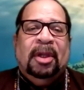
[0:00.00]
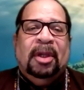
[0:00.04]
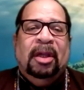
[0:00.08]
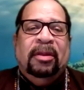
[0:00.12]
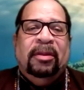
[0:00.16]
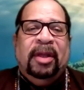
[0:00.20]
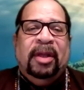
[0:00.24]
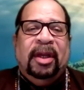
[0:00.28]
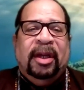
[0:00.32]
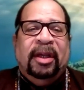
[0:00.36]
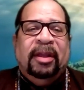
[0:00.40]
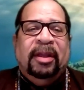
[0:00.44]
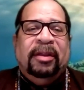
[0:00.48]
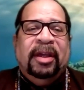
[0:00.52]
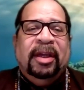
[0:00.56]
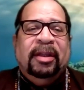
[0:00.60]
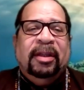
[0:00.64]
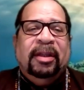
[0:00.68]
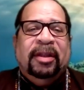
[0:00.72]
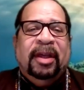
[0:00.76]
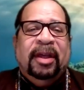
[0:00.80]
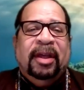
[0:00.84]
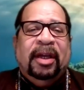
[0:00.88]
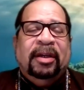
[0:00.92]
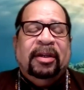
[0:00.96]
then I think
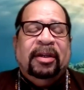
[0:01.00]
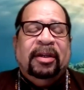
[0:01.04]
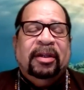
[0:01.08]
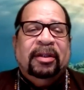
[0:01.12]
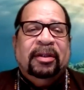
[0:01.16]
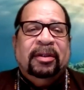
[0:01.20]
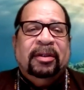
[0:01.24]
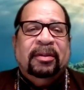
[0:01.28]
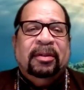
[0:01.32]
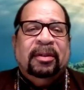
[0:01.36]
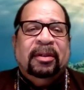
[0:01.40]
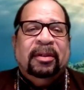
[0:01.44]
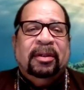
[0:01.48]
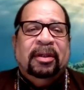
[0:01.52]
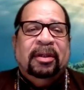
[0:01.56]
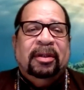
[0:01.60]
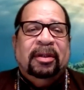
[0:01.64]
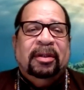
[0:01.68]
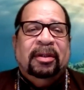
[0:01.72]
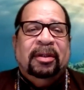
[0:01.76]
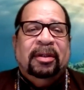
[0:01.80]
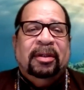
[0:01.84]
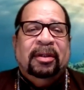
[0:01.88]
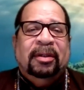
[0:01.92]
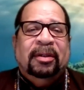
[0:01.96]
that
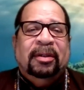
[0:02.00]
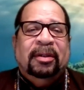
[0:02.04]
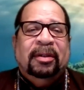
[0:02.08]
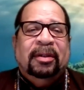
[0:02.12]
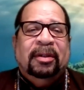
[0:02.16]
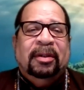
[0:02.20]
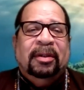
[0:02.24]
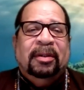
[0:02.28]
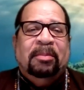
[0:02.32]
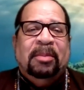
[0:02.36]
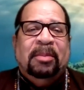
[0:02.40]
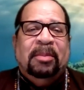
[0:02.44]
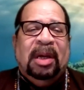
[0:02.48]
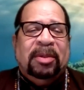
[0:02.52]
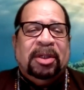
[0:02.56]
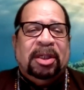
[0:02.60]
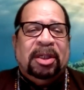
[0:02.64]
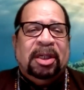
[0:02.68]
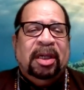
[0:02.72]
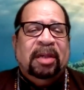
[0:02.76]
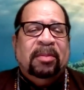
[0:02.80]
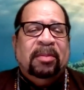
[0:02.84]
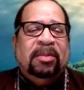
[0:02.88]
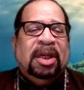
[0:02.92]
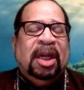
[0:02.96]
Baba
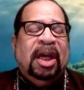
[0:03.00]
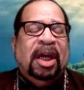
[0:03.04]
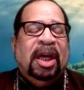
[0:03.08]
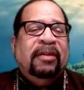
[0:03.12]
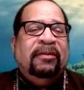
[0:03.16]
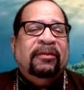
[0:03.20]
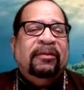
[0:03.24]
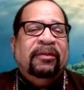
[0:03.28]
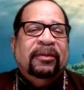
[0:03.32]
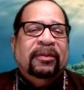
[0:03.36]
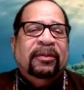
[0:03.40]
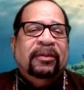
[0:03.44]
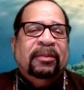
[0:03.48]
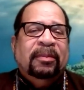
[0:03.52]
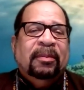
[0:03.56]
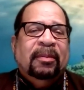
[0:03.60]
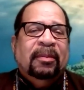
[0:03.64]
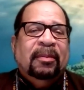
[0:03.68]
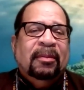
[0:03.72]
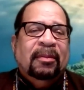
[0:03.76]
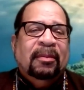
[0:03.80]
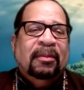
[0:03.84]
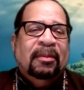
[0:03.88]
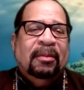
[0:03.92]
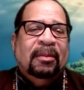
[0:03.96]
Sahib's life
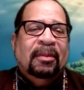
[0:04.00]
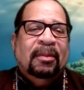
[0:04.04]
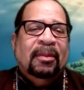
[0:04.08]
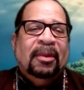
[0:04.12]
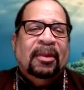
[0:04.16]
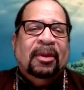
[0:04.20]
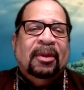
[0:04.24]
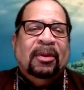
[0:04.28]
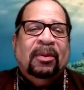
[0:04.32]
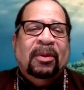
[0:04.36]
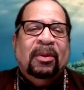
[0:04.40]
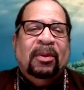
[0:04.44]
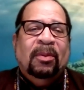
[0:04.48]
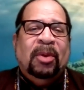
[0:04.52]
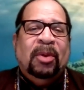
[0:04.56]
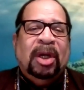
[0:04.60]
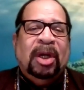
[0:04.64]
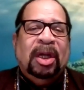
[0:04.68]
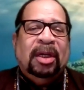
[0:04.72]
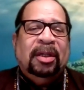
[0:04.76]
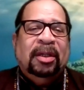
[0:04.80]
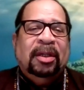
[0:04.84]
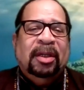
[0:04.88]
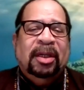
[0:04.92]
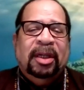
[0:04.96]

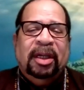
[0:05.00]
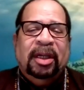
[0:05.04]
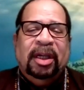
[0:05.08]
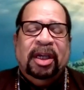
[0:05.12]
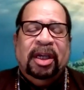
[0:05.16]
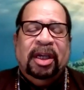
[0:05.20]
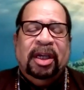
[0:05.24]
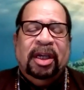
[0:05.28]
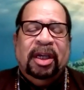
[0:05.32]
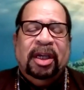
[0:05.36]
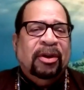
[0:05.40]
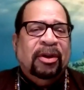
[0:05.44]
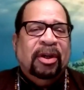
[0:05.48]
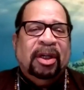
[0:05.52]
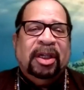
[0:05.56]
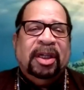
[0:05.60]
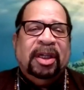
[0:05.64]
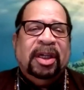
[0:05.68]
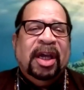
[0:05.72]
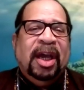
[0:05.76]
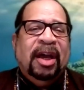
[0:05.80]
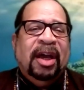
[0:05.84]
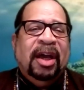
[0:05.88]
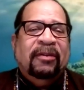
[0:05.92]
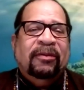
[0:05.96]
will eternally
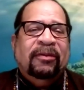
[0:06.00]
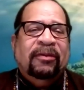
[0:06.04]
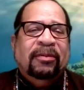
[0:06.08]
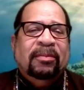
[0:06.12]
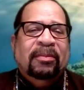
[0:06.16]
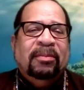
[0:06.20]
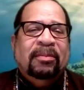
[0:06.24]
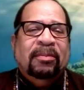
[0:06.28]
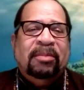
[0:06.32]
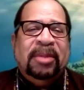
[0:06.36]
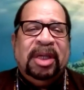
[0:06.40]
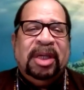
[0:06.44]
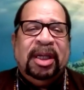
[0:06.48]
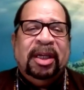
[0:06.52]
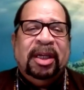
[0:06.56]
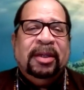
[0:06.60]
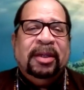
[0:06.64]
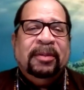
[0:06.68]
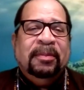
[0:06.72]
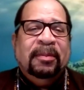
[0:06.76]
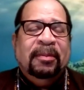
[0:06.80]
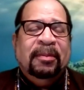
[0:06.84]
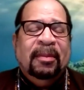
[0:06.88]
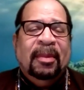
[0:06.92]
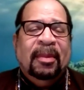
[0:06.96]
have meaning,
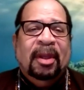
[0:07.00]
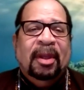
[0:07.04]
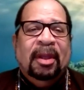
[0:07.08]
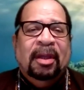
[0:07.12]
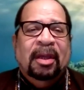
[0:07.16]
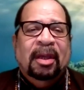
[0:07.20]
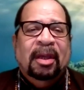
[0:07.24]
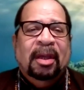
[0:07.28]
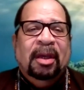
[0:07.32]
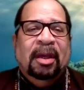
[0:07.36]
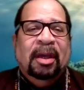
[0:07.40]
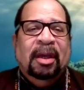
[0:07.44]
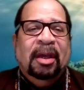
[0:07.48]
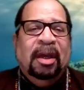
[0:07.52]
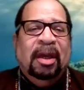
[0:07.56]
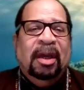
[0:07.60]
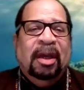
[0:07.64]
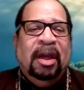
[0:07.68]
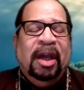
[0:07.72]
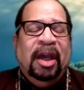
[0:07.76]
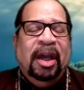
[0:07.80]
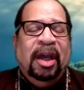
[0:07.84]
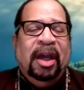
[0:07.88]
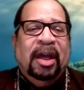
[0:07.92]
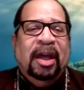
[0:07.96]

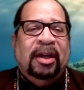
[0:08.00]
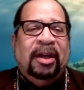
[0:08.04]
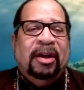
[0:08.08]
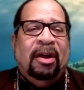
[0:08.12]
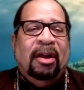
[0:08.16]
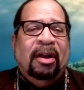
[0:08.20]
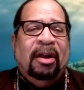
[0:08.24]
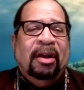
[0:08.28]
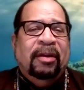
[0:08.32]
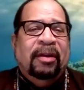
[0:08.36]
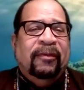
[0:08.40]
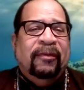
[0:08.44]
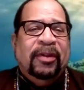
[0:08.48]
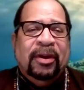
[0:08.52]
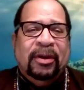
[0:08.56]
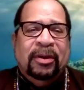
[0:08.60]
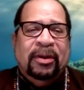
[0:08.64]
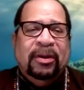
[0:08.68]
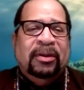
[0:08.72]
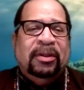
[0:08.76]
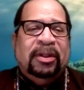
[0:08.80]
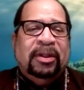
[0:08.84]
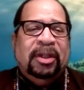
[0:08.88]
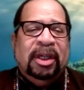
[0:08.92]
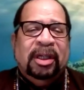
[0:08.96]
and all of
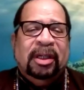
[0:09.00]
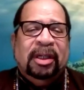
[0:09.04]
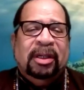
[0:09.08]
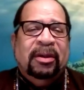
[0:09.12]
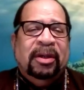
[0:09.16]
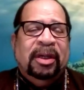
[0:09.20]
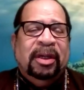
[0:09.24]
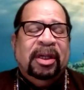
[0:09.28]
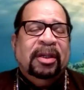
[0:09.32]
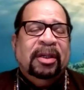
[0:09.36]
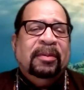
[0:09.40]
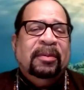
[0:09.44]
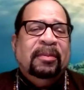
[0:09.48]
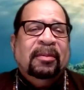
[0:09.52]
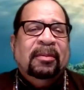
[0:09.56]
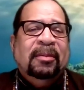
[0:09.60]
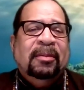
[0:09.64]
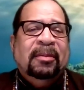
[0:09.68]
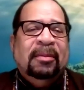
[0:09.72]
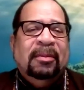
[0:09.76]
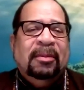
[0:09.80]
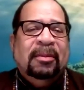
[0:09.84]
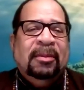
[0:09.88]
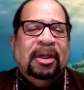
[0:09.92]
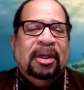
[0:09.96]
those, including
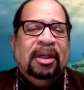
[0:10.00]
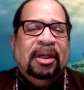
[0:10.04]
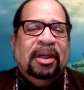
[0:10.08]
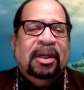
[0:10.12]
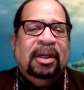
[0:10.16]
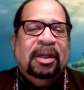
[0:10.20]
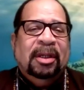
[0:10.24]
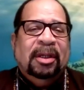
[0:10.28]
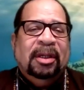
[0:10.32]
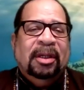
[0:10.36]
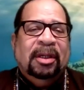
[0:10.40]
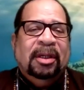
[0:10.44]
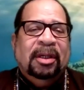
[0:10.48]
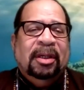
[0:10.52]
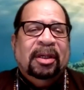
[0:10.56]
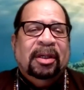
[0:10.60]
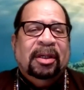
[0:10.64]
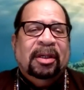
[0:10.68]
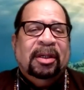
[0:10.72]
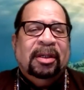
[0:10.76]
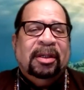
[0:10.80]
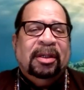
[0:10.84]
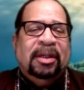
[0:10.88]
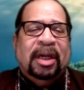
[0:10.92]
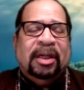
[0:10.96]

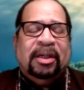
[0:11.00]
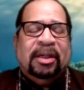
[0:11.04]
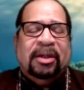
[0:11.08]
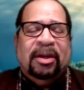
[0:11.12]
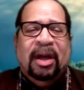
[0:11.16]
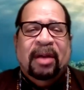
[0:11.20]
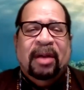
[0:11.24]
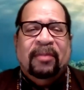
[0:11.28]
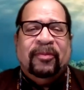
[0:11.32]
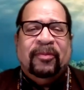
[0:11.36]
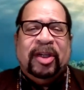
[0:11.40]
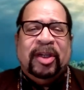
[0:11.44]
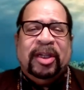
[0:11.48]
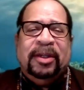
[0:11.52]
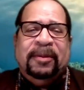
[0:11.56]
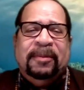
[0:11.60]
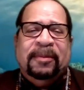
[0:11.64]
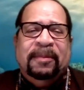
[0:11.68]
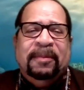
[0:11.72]
Dr. Ambed,